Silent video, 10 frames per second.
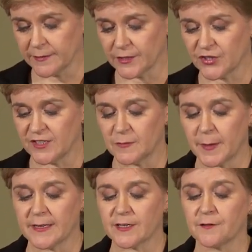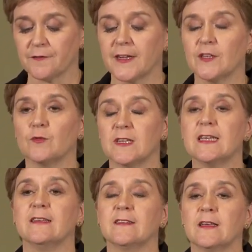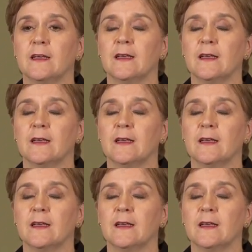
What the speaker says: that she spent her final days